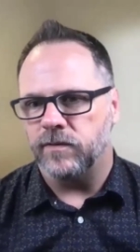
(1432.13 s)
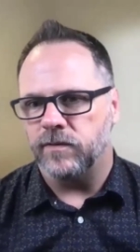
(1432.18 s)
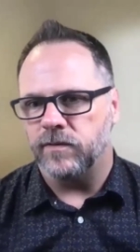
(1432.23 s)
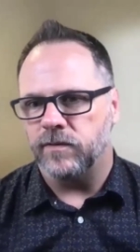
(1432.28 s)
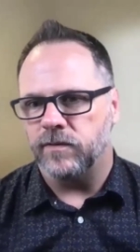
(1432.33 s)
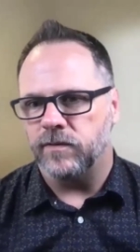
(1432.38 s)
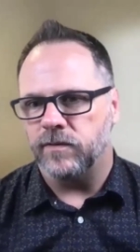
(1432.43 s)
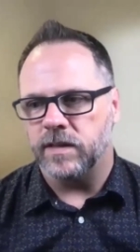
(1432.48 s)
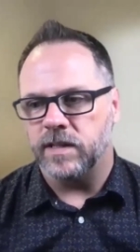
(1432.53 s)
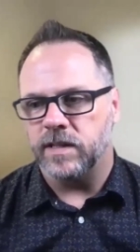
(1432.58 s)

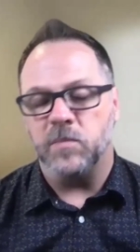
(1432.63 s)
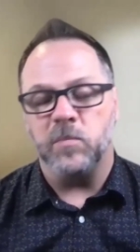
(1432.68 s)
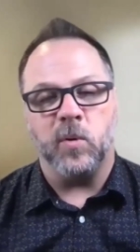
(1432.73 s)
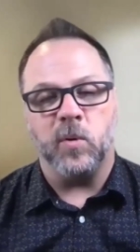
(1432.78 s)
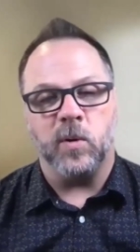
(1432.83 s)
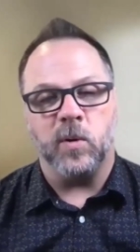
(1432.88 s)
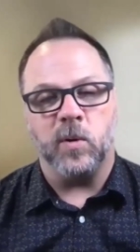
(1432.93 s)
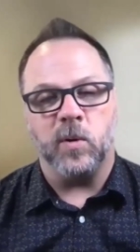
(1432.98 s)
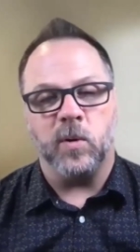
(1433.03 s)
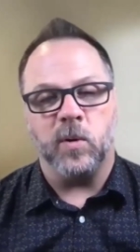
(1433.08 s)
the
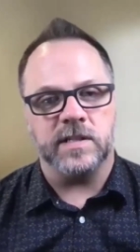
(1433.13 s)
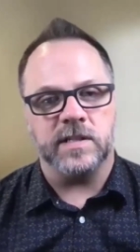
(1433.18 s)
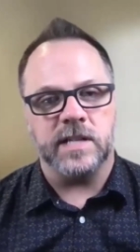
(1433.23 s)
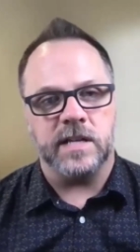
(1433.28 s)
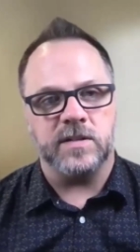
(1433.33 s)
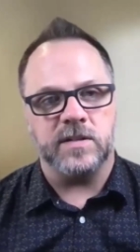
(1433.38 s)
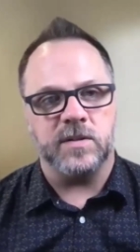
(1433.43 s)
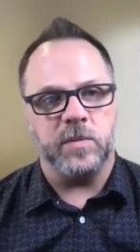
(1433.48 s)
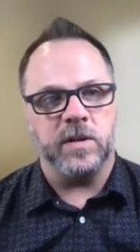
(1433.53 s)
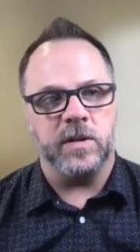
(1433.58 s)
importance of
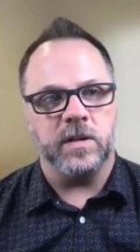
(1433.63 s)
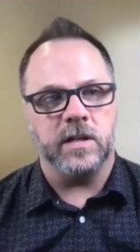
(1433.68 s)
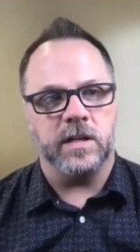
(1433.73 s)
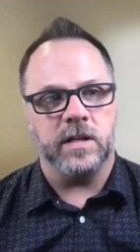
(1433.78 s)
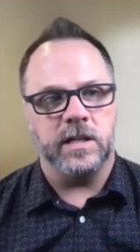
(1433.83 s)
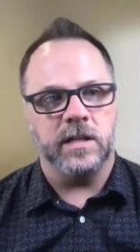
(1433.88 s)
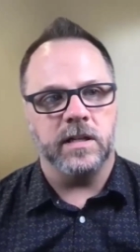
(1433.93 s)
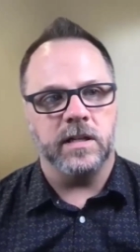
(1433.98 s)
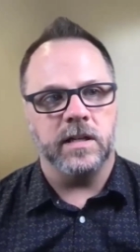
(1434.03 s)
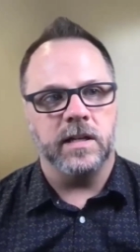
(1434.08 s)

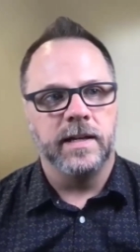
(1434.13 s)
accessibility